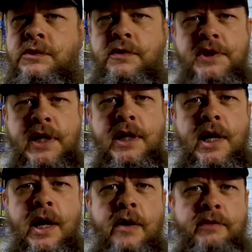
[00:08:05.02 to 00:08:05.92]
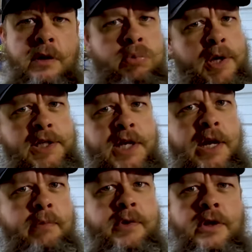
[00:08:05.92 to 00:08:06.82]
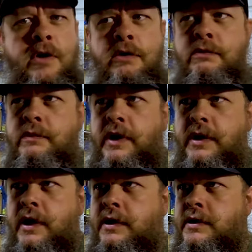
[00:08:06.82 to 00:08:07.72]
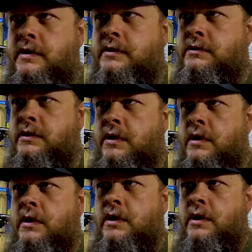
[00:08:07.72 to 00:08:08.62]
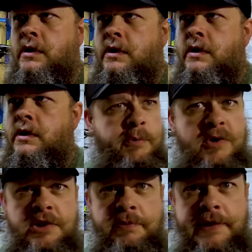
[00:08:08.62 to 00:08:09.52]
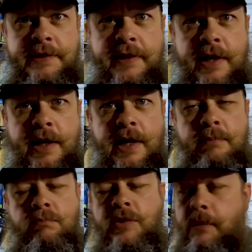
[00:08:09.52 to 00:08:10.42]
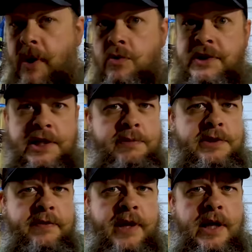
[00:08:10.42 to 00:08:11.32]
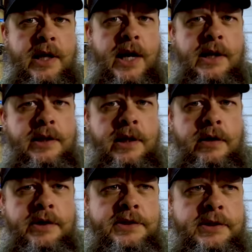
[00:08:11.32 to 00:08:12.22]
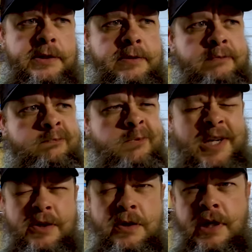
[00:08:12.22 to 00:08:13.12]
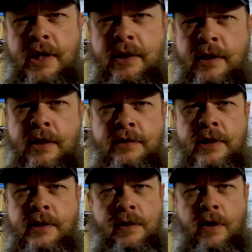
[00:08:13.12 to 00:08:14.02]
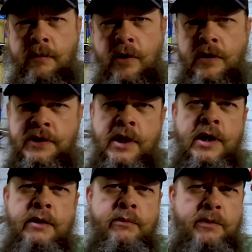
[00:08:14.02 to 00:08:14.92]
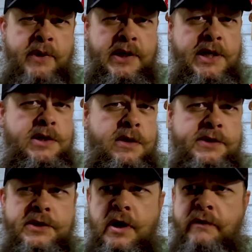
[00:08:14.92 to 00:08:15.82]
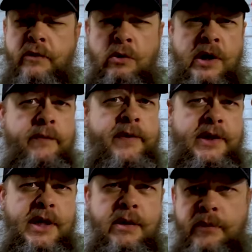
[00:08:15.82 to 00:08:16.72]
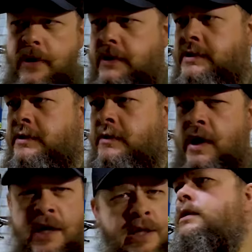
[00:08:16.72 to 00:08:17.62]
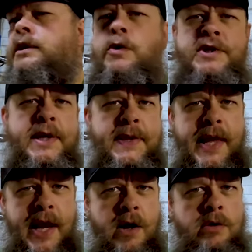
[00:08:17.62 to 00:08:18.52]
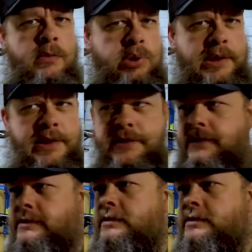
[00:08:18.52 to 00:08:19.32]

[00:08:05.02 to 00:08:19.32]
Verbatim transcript: So check that out, and they're pretty cheap. You know, I think the the most expensive thing, I, the most expensive thing I got in there is uh like a hoodie. I think it's like thirty bucks, but my T-shirts and stuff are around fifteen bucks. So go check that out, please.